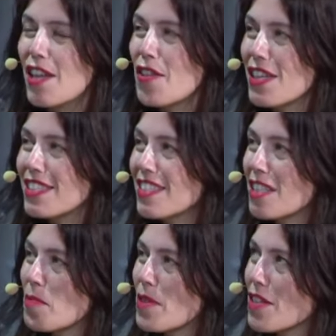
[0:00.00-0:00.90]
Things
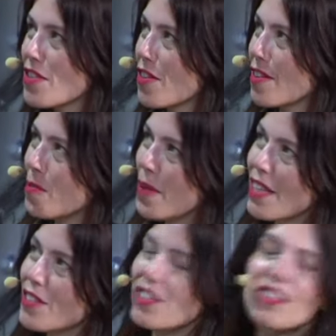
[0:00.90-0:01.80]
that appear on a
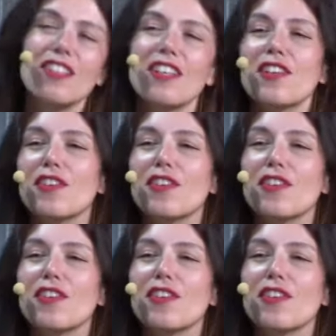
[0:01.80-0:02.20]
banner,